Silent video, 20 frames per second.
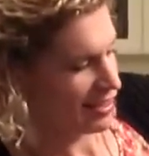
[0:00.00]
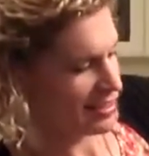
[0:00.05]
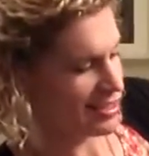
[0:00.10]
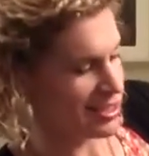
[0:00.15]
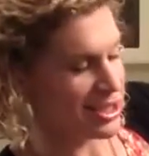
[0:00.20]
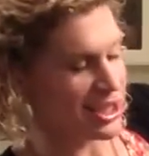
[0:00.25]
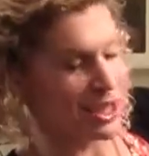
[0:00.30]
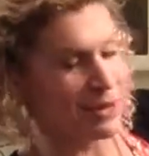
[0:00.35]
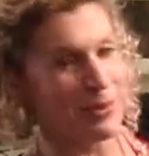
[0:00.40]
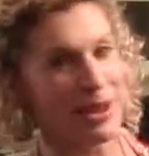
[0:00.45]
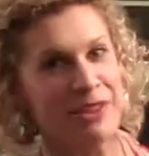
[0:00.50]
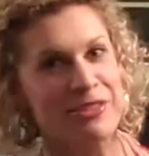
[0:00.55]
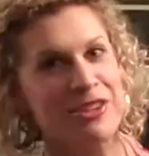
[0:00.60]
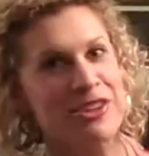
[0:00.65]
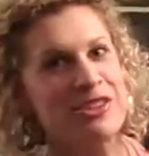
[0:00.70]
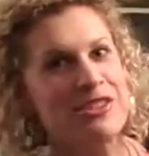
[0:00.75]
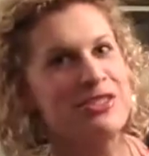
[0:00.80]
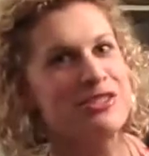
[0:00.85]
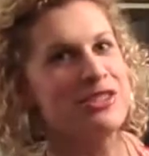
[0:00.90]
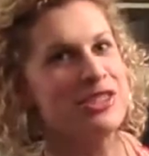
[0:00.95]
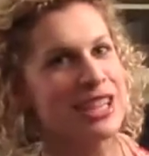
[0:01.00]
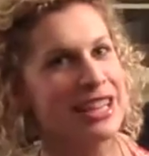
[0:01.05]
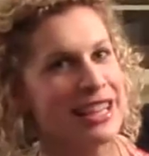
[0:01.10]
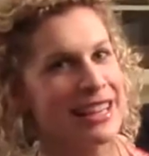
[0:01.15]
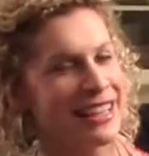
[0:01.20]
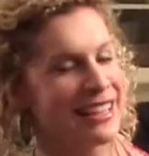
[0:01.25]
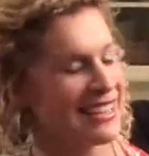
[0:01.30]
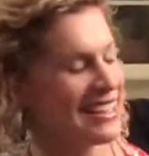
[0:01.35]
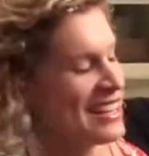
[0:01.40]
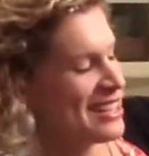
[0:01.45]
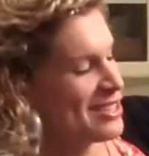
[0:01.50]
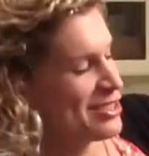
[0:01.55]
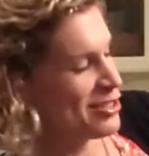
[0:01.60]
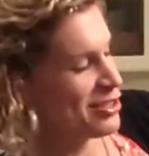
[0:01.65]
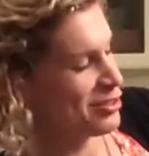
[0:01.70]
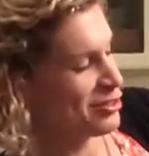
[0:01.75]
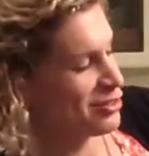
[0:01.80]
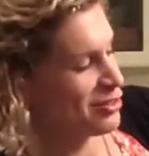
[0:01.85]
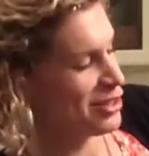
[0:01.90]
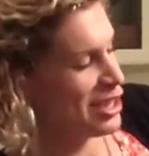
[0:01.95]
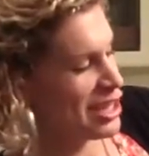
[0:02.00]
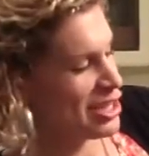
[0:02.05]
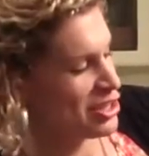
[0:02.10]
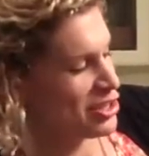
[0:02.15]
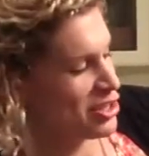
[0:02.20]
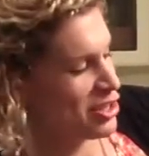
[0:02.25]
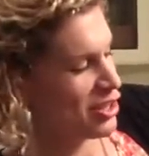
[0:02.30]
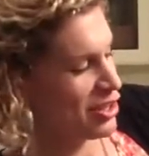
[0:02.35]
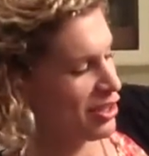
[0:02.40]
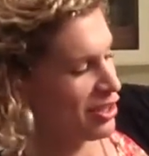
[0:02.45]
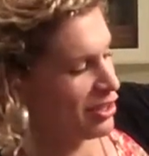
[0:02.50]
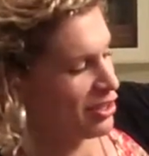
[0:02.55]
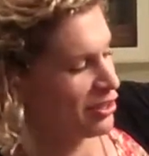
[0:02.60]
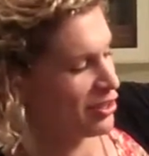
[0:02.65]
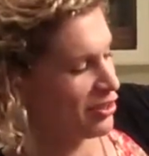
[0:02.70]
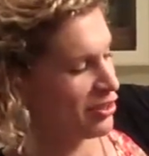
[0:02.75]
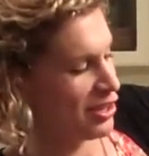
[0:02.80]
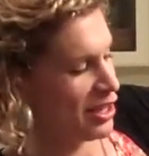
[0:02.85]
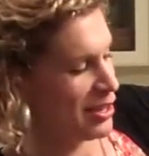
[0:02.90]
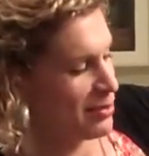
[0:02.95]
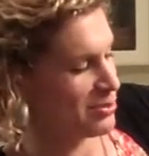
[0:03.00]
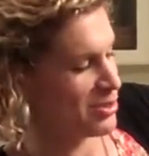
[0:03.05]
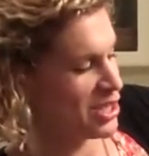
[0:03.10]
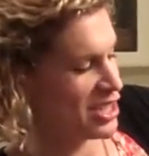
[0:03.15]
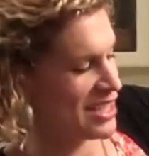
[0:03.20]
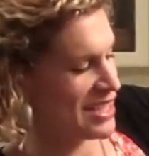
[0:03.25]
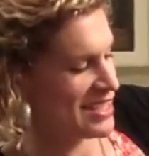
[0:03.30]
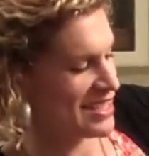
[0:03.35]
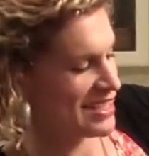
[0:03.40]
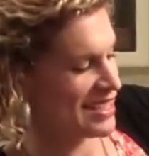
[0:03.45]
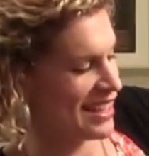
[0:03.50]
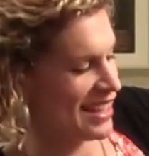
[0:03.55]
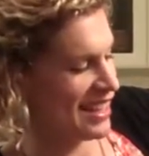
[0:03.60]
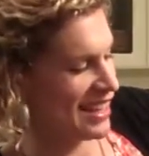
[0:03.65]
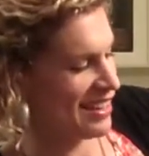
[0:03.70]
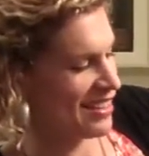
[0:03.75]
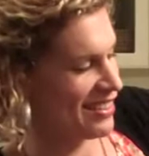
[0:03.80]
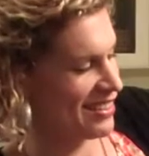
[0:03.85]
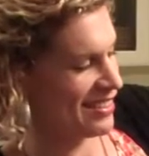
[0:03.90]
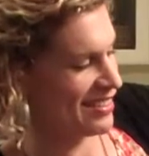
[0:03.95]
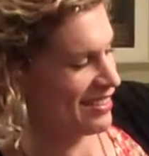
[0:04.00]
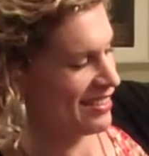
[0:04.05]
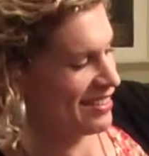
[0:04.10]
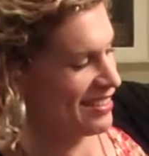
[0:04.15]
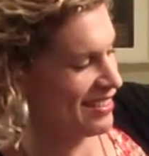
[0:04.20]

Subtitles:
This is going to make a really nice rich cream cheese layer.